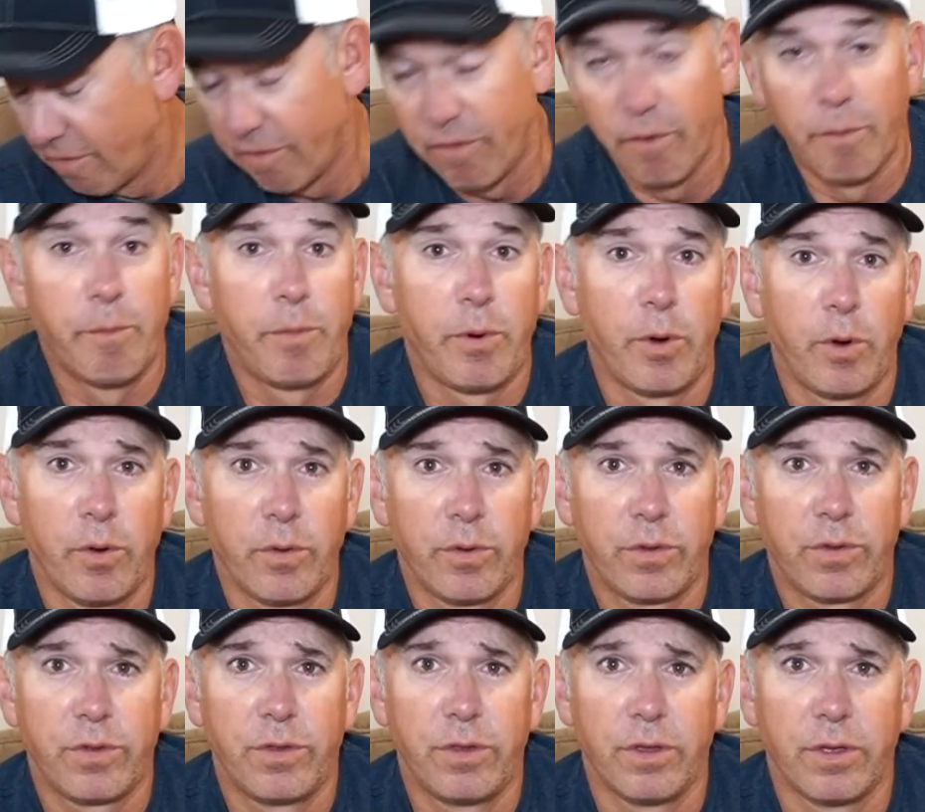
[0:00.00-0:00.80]
for
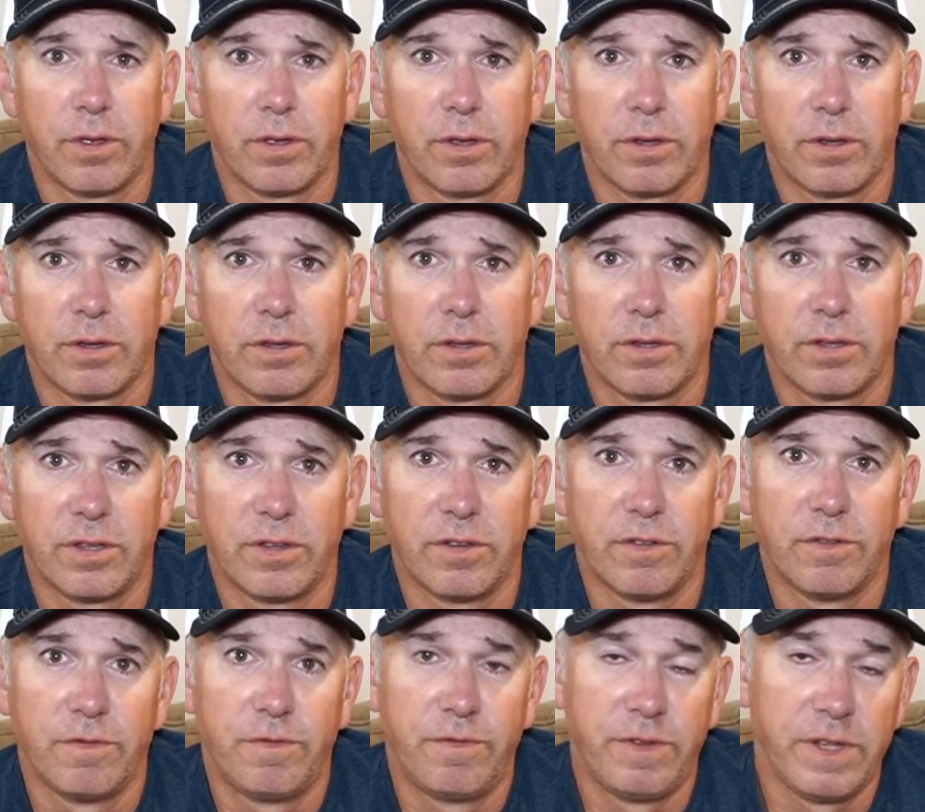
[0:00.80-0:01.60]
both the
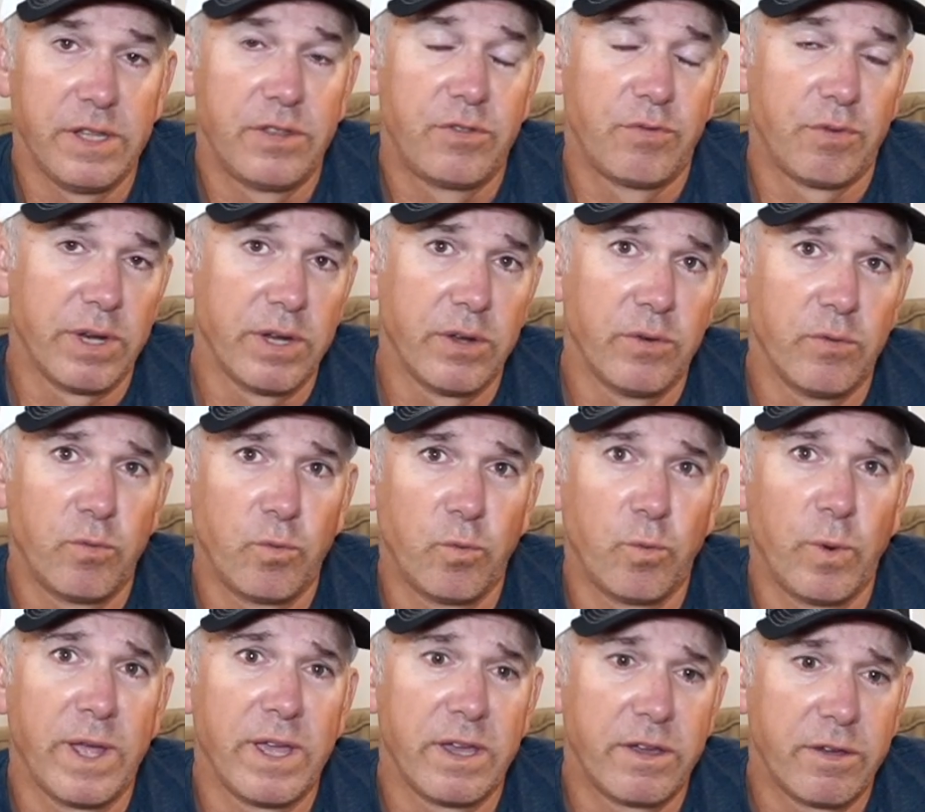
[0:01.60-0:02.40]
V3
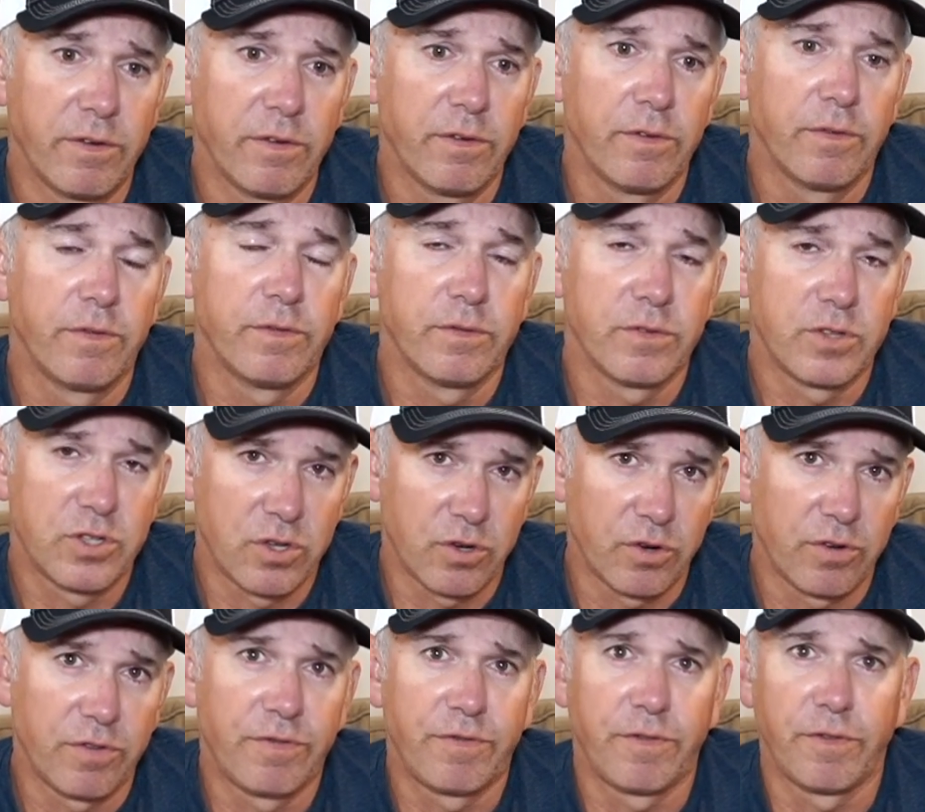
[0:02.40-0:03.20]

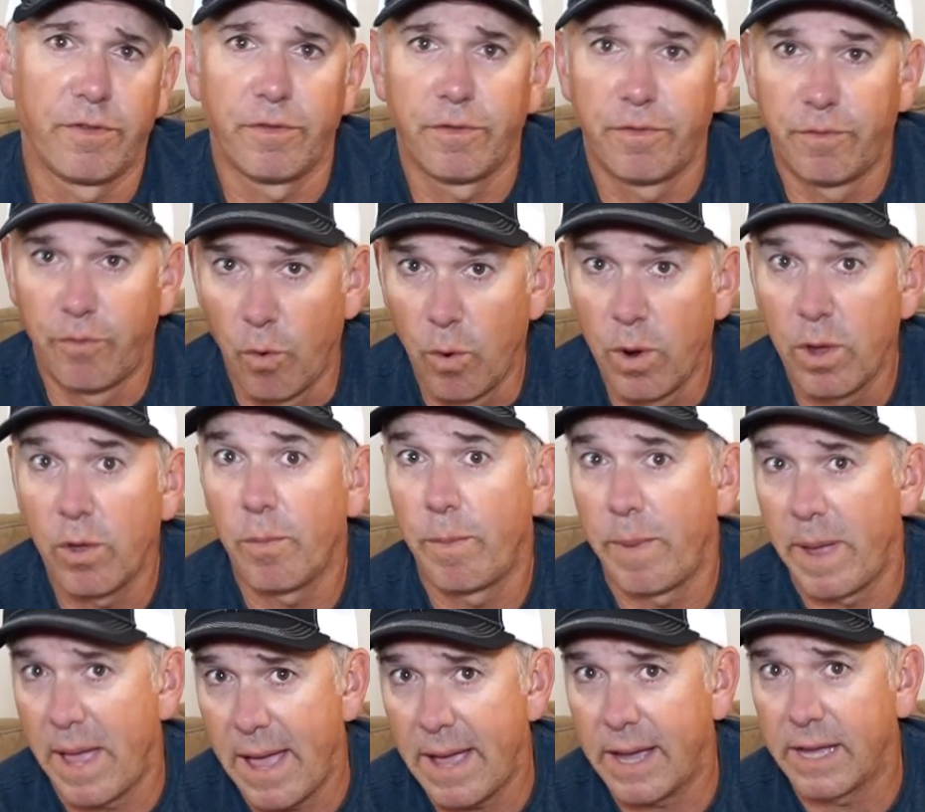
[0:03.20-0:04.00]
Wakesurf
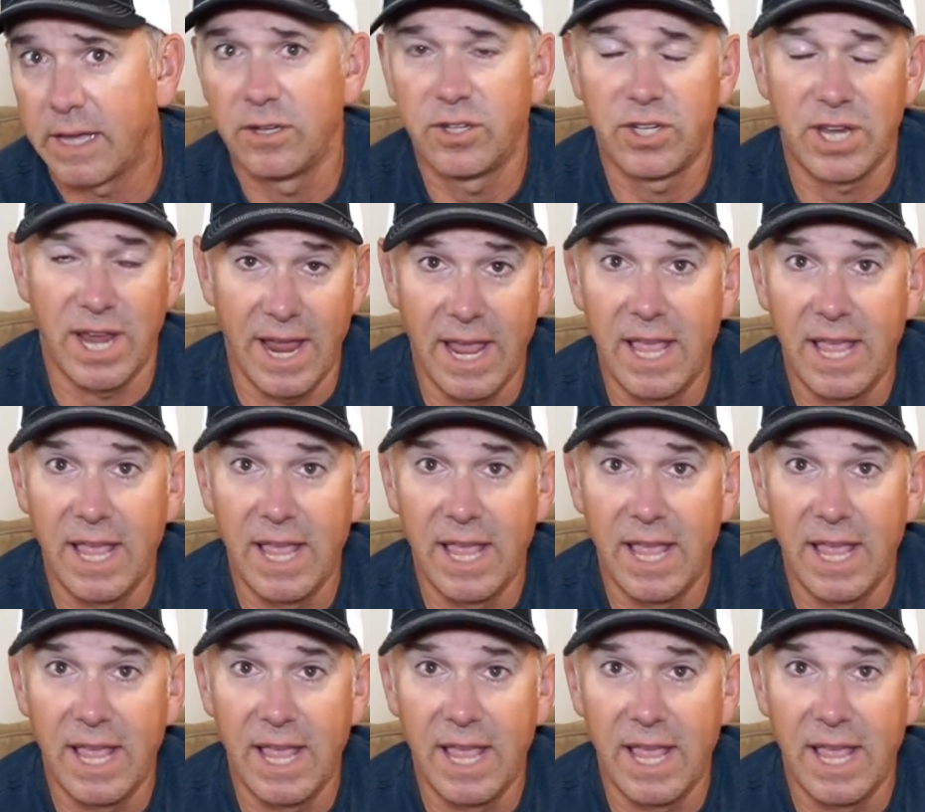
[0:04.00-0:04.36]
foil package